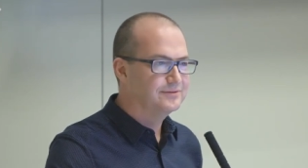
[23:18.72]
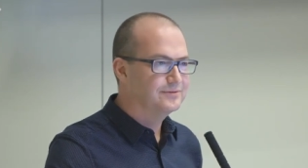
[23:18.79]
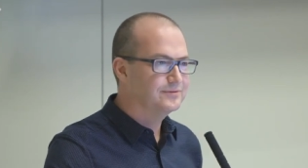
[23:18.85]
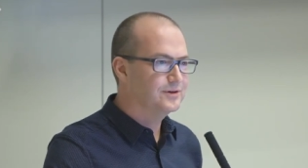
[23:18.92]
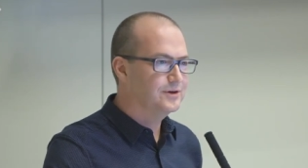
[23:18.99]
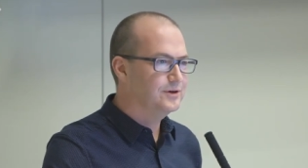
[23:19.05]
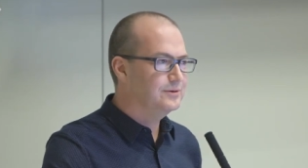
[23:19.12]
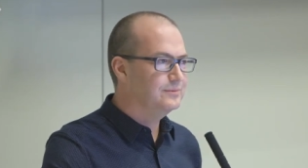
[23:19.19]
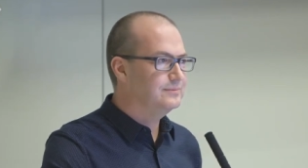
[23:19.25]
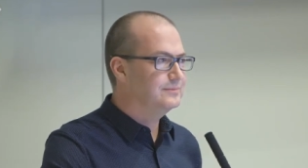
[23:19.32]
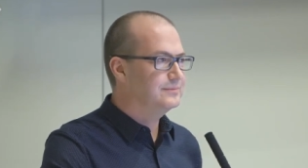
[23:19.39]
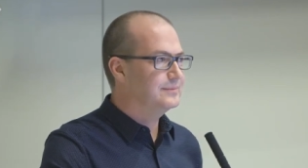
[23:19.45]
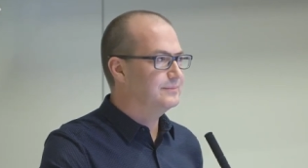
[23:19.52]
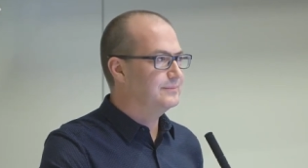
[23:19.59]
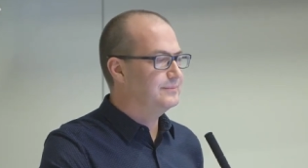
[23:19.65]
for
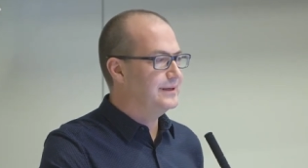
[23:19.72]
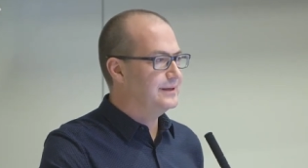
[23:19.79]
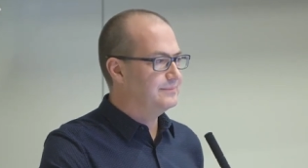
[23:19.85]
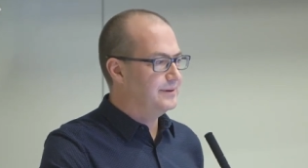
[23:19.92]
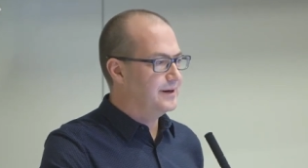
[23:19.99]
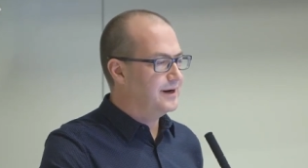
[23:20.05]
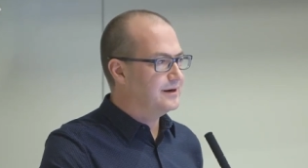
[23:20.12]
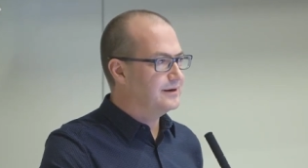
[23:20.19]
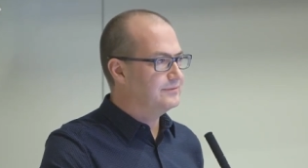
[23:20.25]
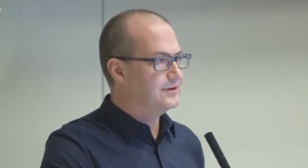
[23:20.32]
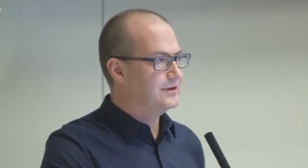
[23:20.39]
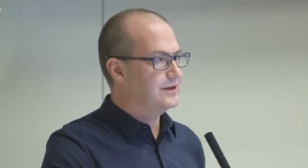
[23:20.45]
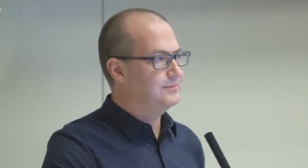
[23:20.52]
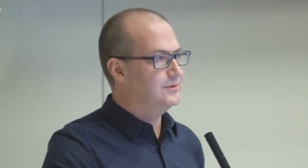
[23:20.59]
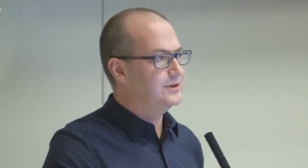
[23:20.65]
whom being part of the
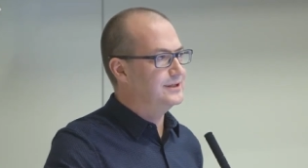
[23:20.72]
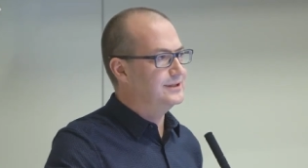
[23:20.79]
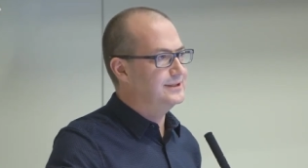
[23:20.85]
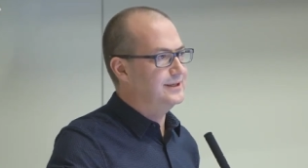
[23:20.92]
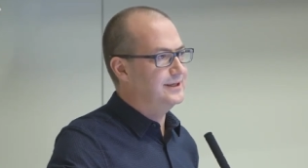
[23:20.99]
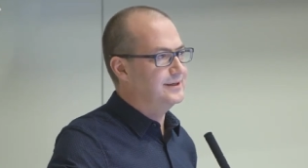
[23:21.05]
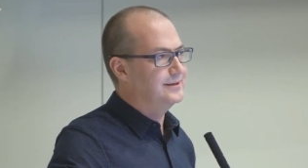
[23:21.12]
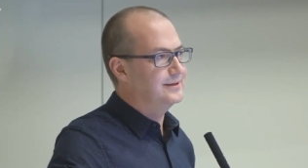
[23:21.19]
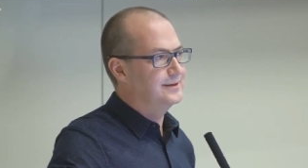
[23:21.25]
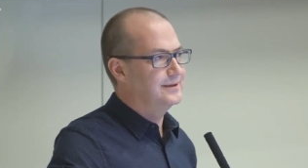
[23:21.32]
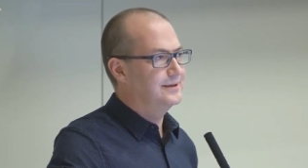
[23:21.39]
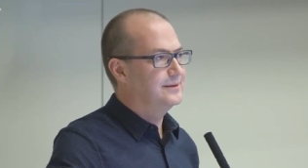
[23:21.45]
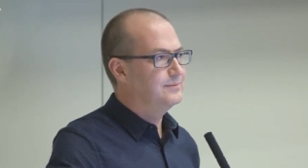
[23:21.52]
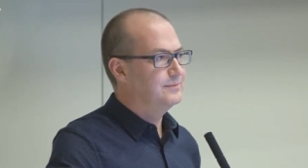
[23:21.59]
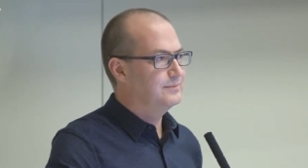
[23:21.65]
community
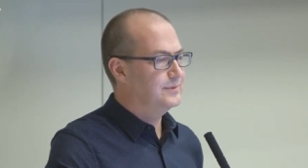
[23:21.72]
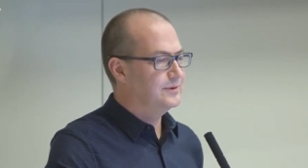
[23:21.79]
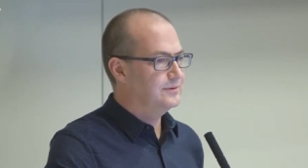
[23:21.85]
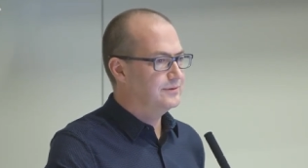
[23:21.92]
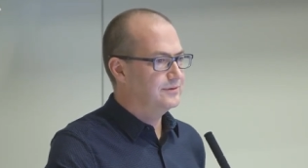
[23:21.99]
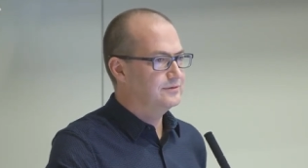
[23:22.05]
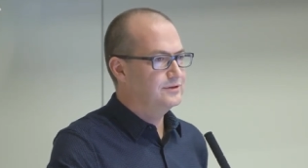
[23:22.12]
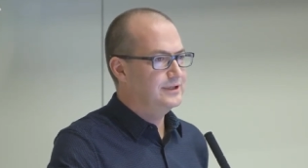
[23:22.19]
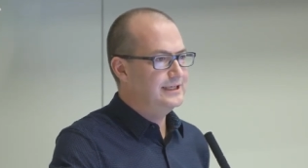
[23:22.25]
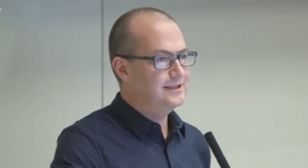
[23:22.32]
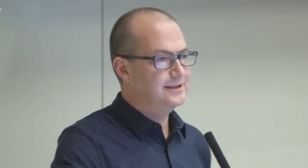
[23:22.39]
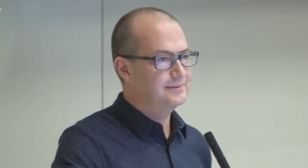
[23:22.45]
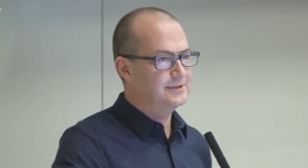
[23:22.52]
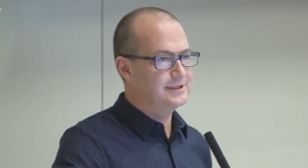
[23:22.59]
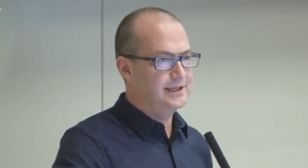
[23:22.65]
both
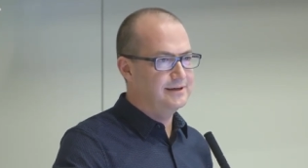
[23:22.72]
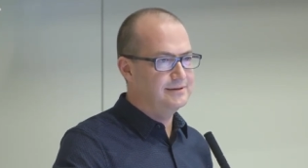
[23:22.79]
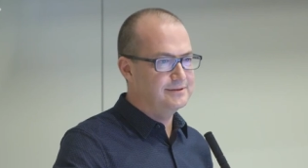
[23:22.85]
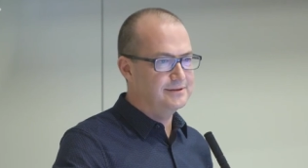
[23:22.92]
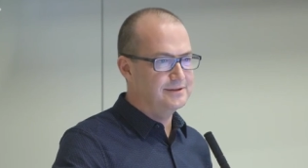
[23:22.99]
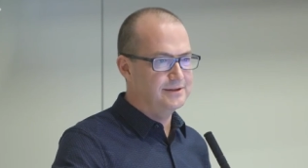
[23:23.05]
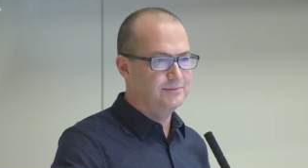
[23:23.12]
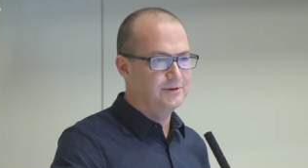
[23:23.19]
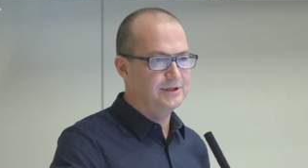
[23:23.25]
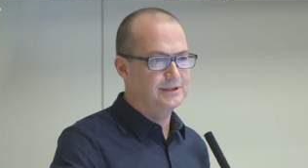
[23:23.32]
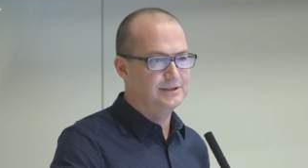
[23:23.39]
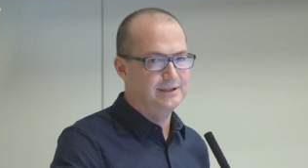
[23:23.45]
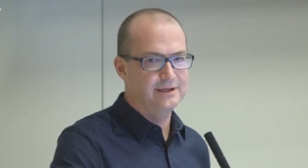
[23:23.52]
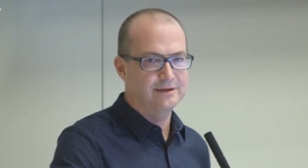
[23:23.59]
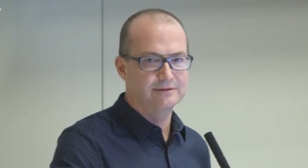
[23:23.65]
treating themselves as
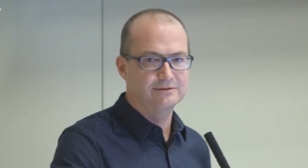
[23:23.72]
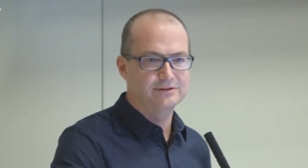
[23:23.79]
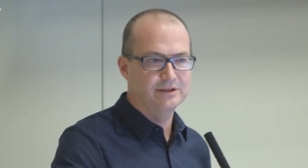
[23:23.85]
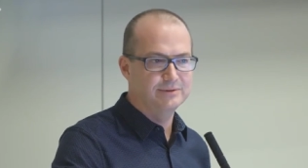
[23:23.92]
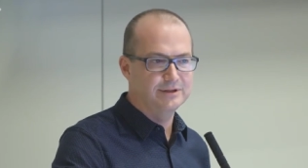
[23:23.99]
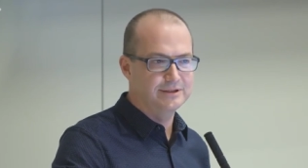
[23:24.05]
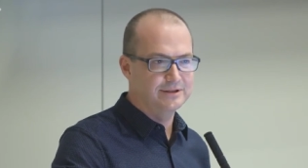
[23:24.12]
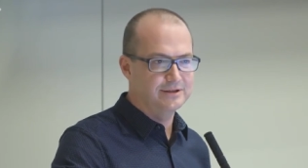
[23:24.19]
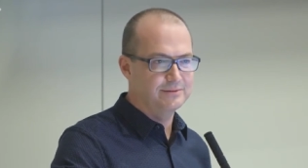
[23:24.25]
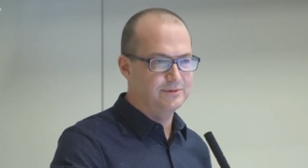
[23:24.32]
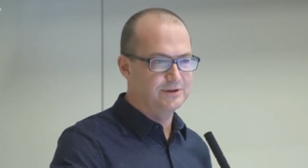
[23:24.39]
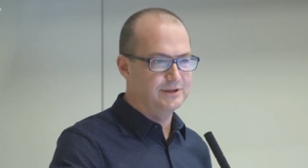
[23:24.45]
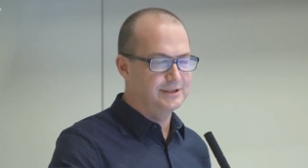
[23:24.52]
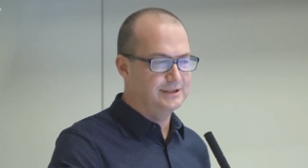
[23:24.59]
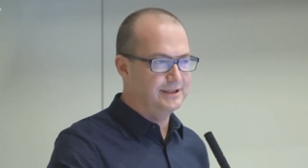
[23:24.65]
community, contributing to
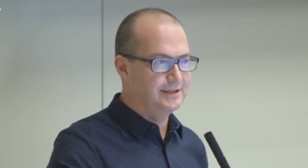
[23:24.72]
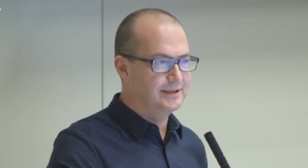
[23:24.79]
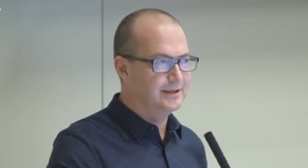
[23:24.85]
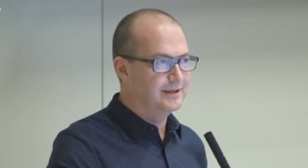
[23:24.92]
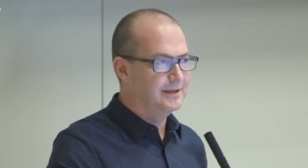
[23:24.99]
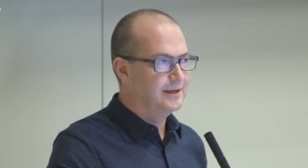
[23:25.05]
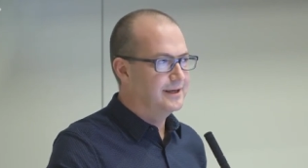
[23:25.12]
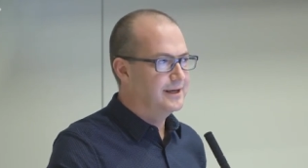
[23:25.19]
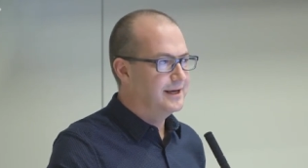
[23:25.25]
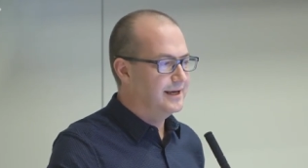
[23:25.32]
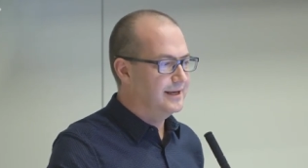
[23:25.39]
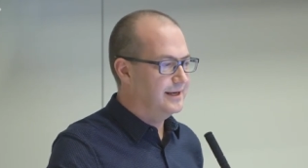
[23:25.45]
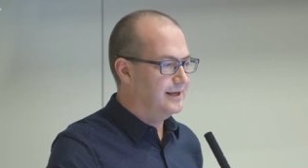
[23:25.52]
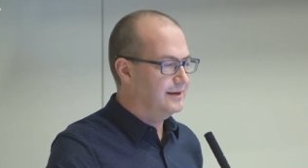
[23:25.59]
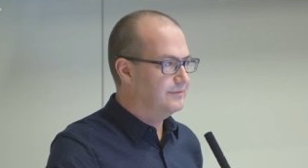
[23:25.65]
community,
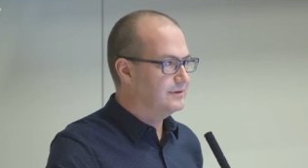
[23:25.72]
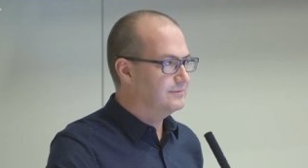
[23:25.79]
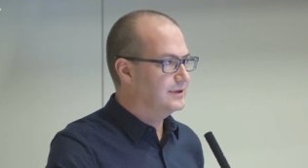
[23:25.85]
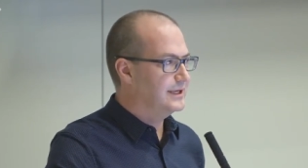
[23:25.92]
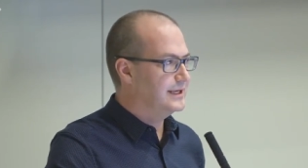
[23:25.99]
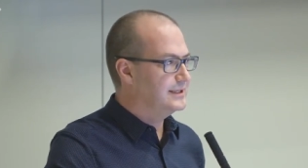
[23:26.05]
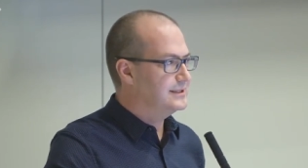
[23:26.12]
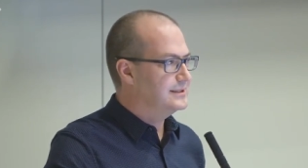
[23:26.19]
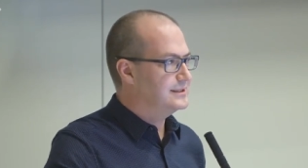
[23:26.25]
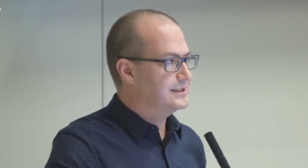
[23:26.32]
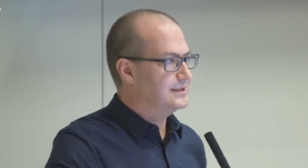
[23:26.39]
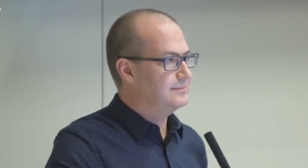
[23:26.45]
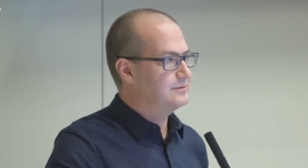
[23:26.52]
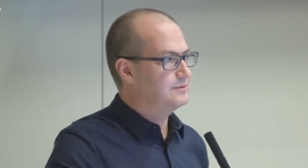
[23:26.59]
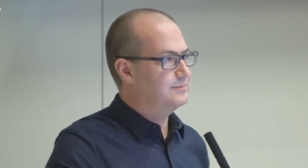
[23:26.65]
and having
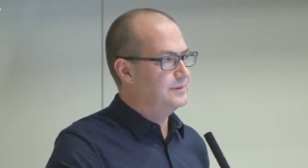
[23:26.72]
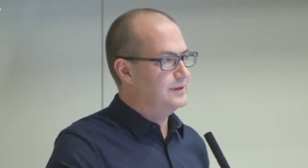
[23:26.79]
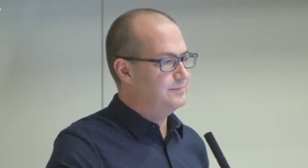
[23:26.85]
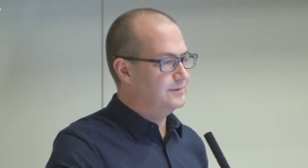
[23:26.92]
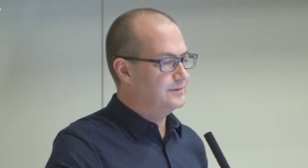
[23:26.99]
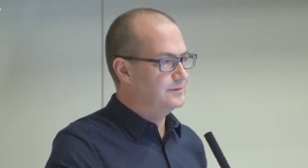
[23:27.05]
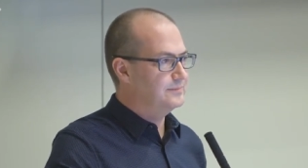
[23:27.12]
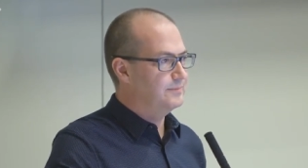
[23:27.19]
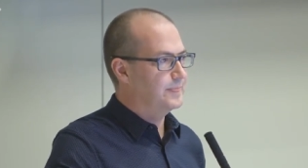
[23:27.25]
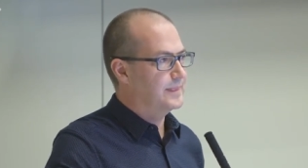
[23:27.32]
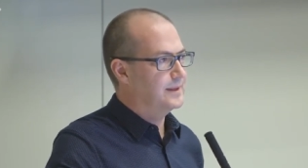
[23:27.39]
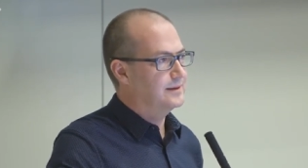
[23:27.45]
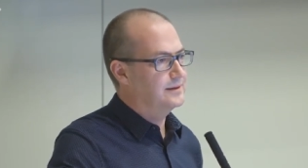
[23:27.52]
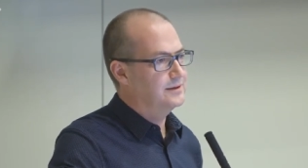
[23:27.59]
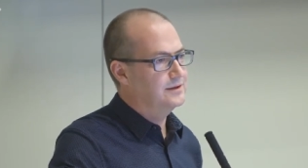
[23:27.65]
relationships with people
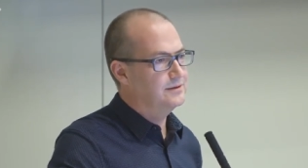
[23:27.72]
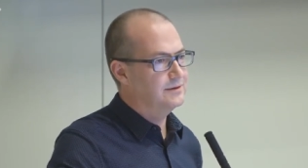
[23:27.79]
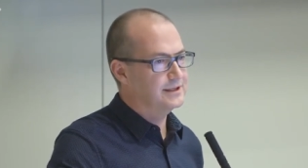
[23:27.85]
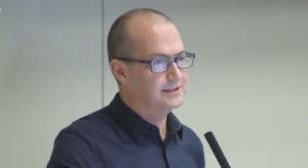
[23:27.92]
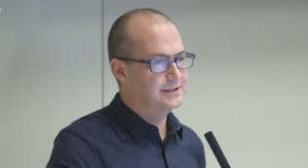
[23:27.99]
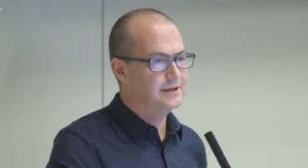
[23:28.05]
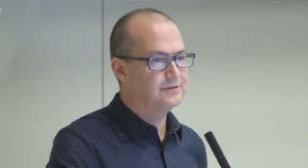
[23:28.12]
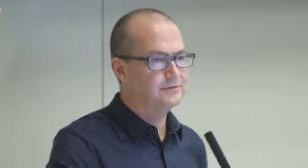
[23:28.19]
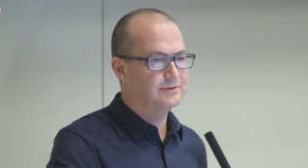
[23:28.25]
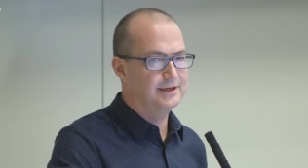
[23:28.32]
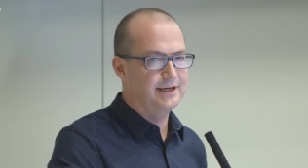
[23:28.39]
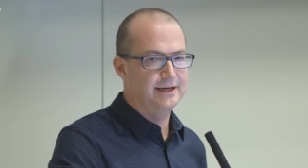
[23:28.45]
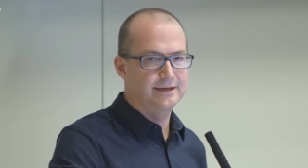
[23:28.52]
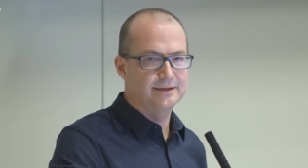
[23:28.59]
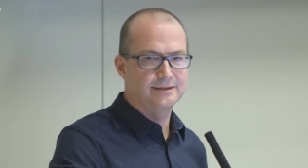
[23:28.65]
who are self
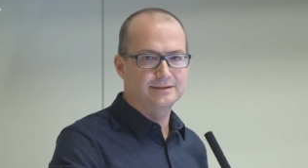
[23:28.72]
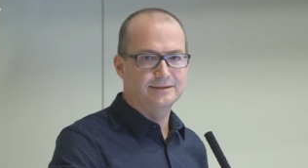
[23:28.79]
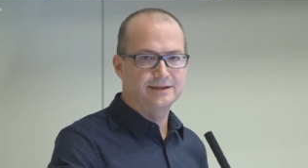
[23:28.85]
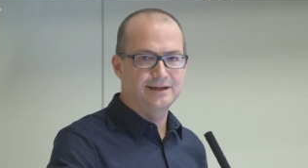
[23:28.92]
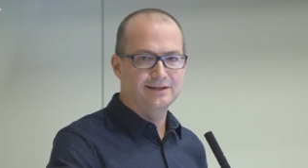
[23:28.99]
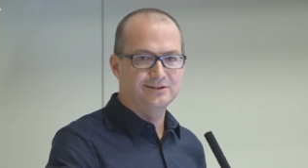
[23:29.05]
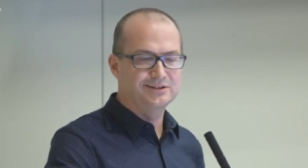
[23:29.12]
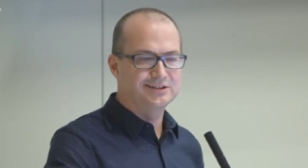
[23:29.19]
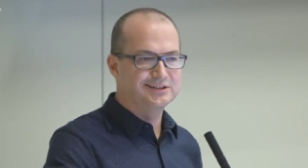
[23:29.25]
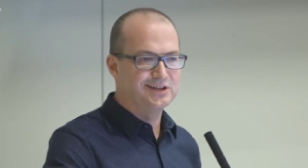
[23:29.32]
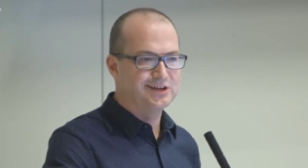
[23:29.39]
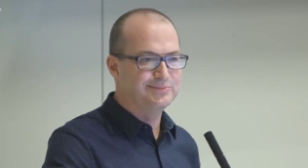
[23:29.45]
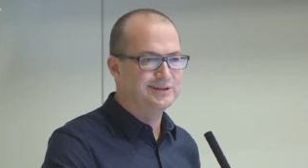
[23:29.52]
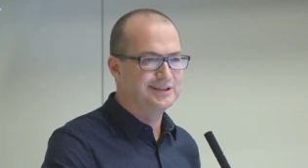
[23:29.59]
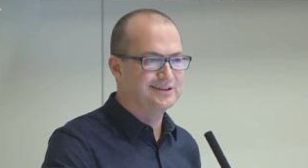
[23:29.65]
reliant and who
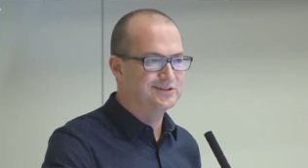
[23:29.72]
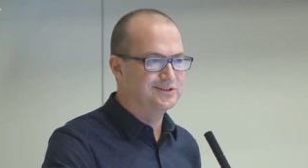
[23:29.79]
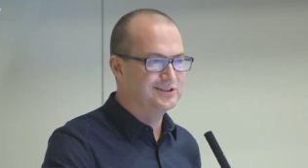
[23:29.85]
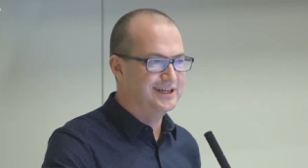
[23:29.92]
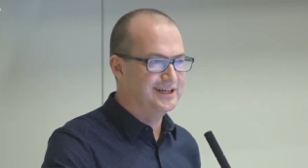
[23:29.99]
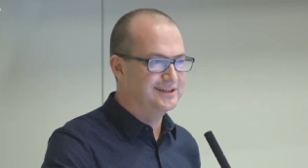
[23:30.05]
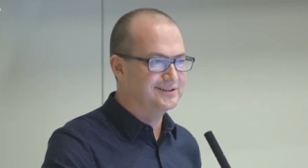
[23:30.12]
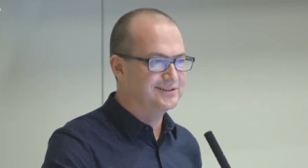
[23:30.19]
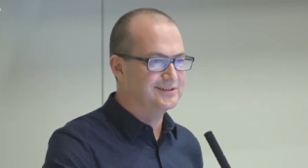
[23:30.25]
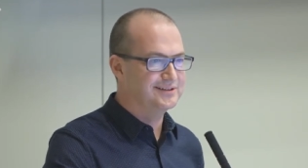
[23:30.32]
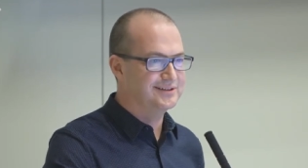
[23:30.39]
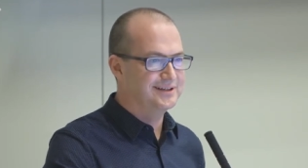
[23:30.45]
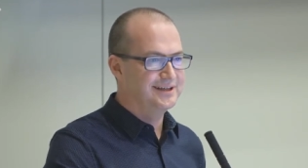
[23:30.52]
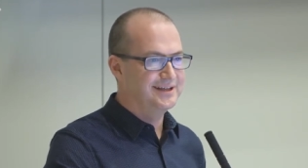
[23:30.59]
determine their own health.